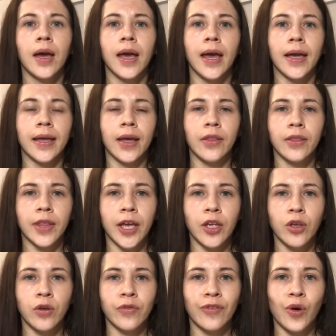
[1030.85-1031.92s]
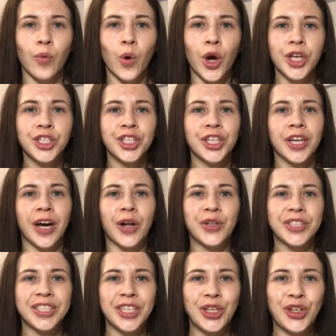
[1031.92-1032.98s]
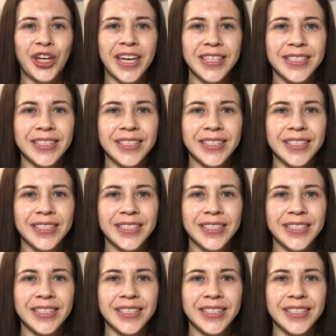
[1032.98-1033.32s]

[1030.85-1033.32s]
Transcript: Again, thank you for watching. I'll see you next